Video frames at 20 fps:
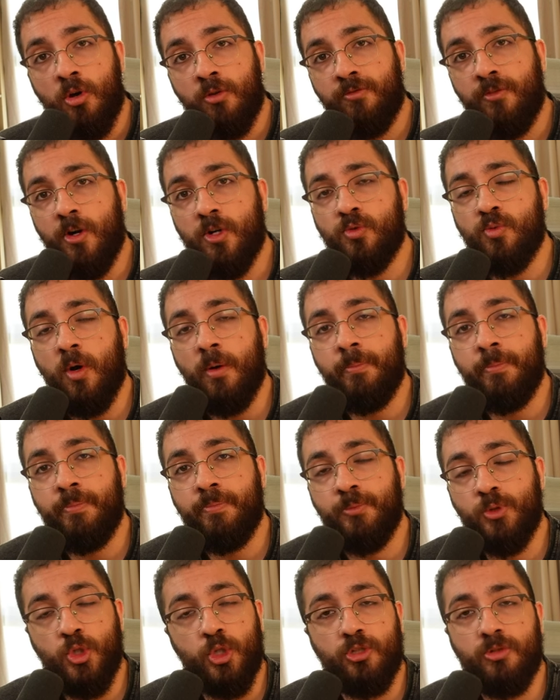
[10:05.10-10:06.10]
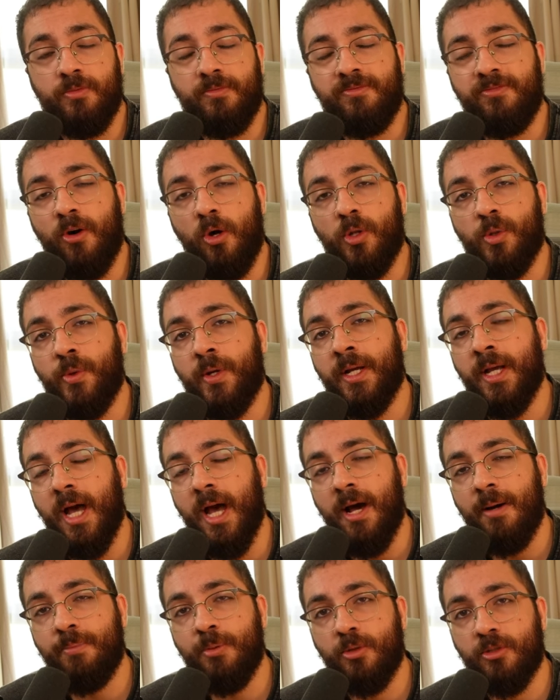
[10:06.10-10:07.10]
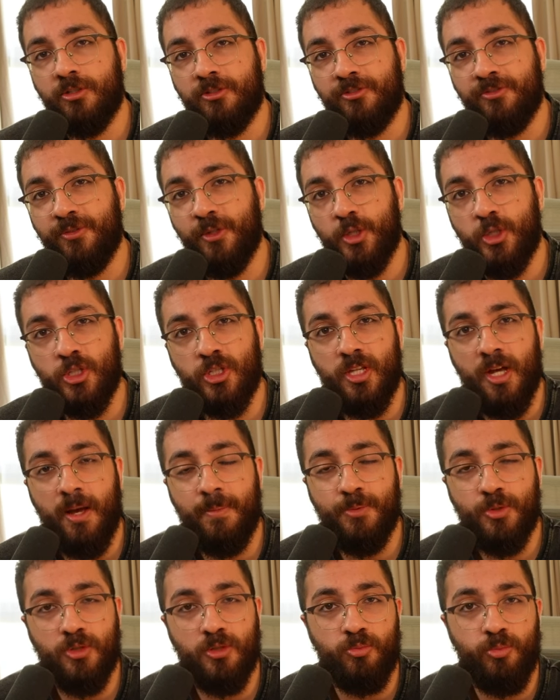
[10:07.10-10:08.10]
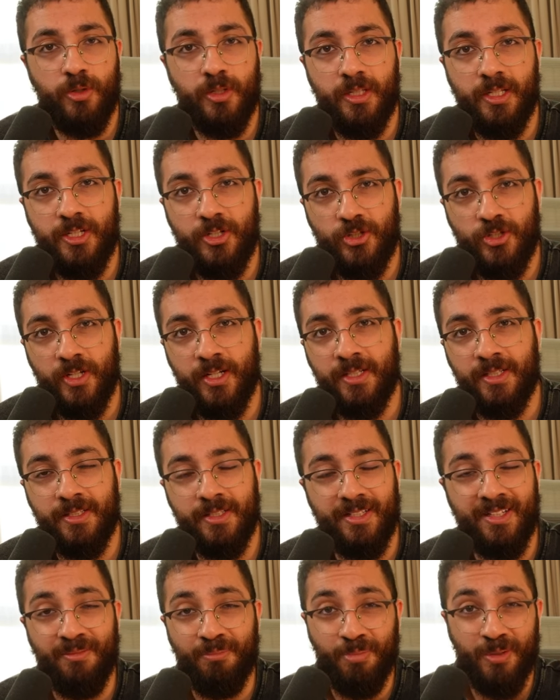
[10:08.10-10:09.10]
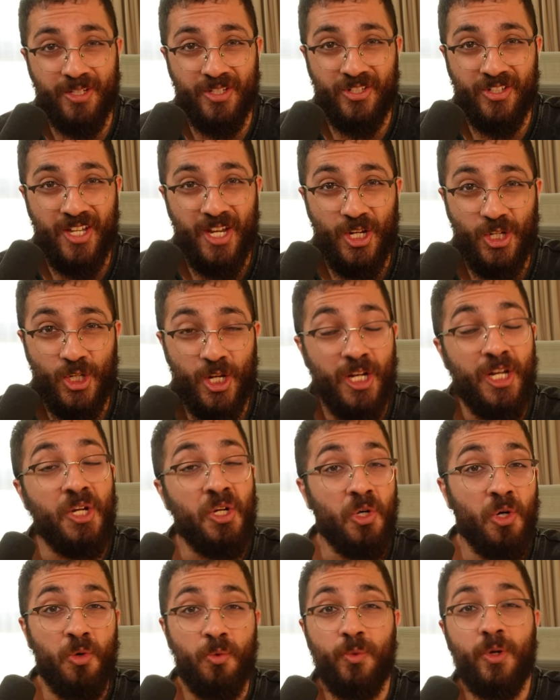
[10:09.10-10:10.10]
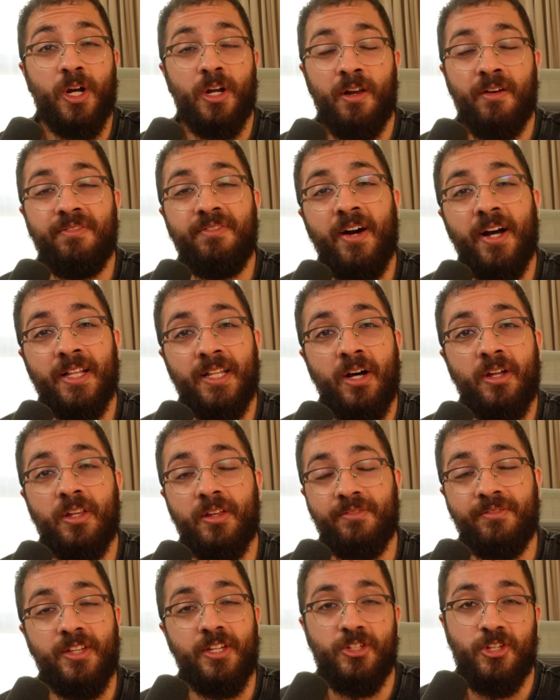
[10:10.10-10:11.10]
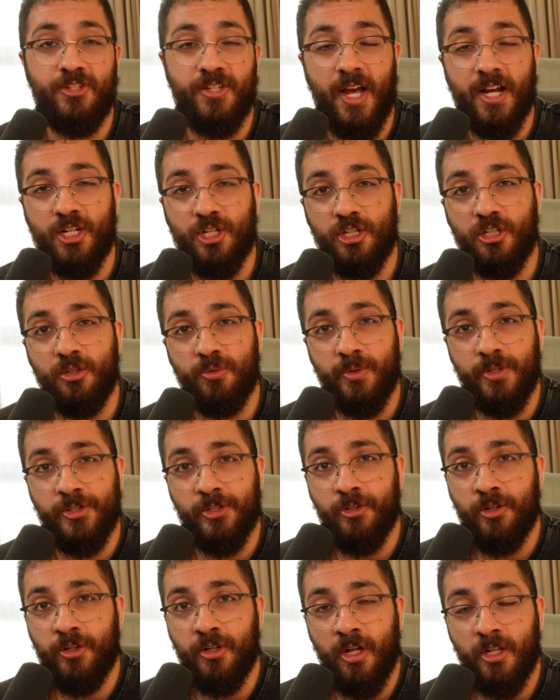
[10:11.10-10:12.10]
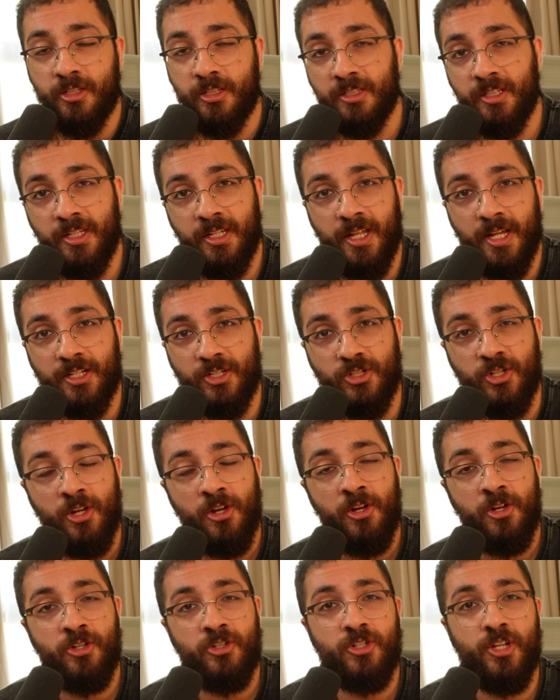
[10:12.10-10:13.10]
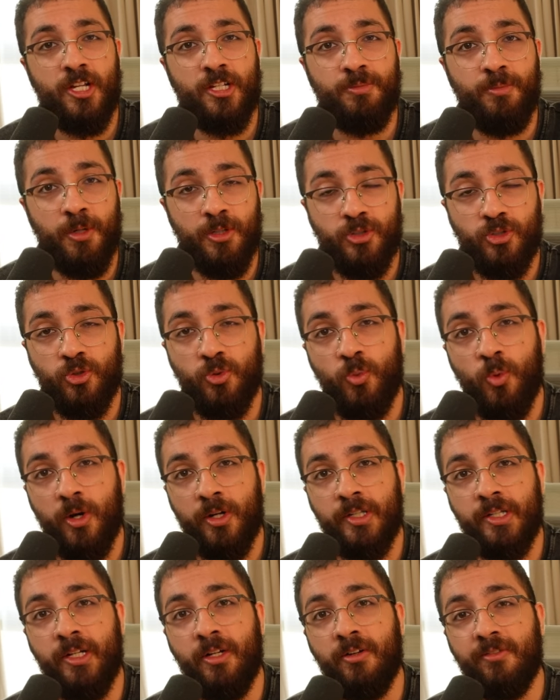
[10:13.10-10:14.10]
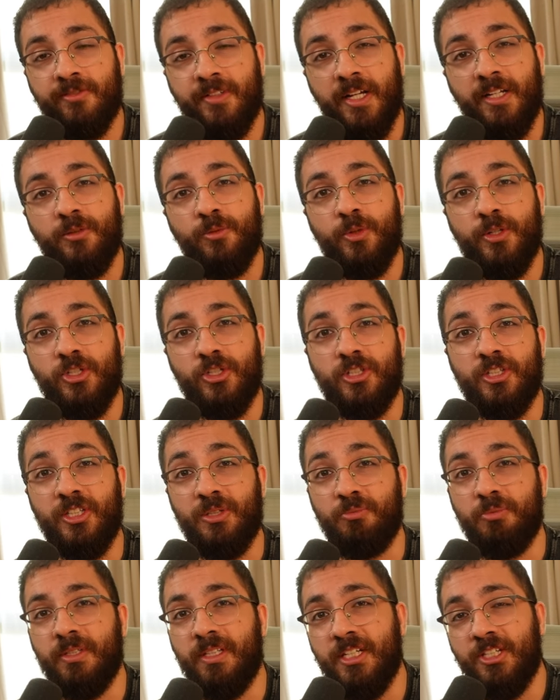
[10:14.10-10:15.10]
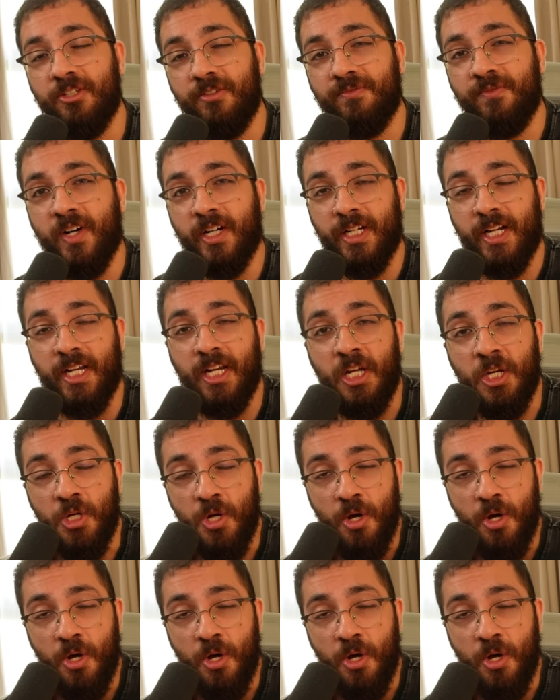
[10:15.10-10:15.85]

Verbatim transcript: First one, just following Apple's footsteps, releasing the PlayStation. We're going to find out if this is actually the reason or not in the next six months to one year, if they'd, re they'd release a fucking